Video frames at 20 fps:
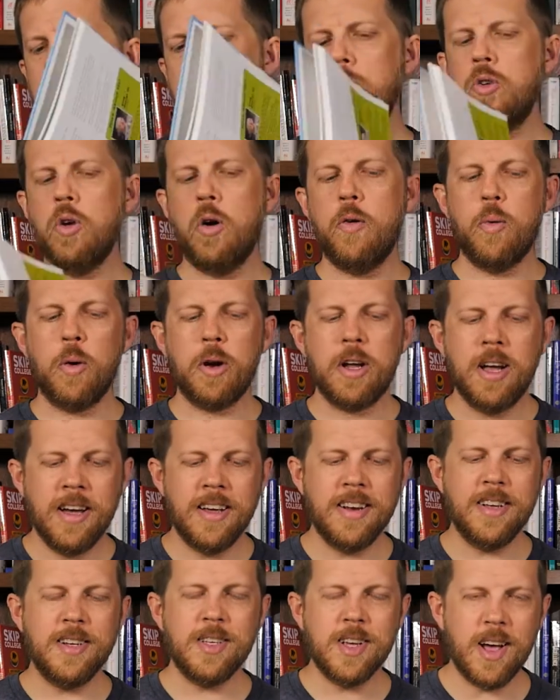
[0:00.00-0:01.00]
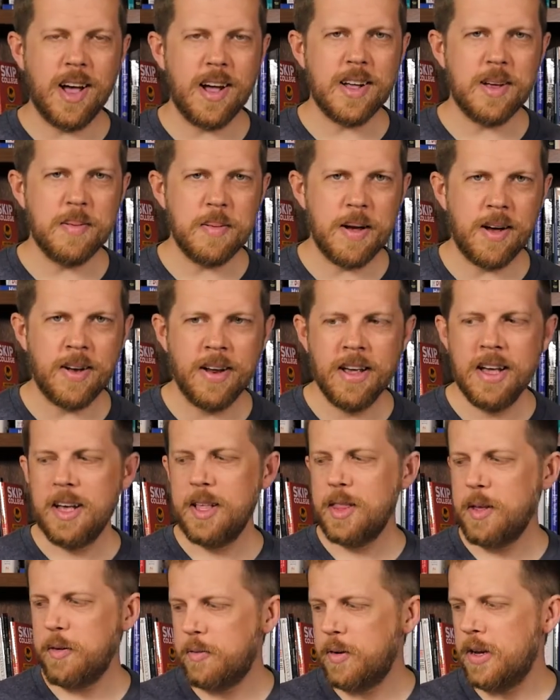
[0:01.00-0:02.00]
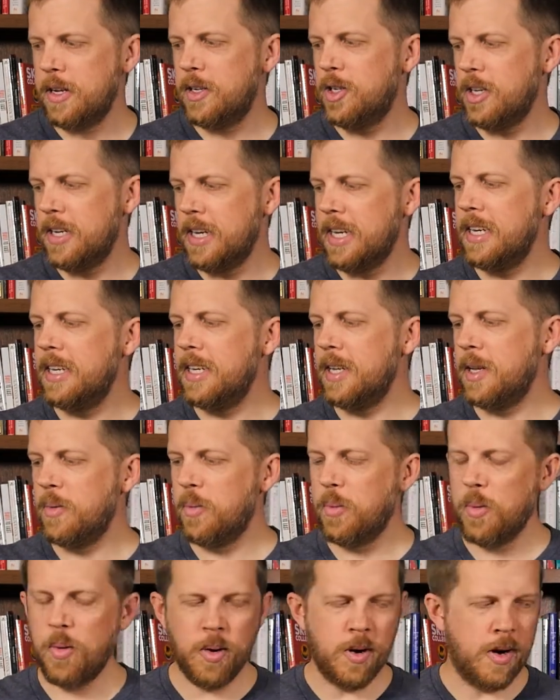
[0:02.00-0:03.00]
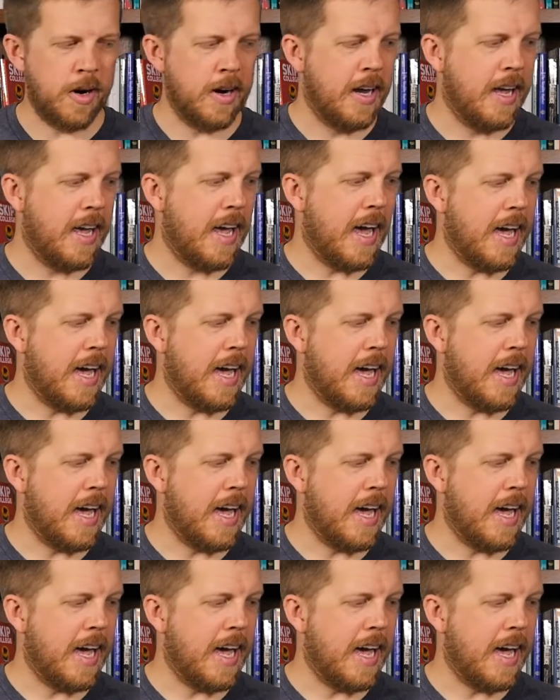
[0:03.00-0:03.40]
So if we're going to talk about the French and Indian War,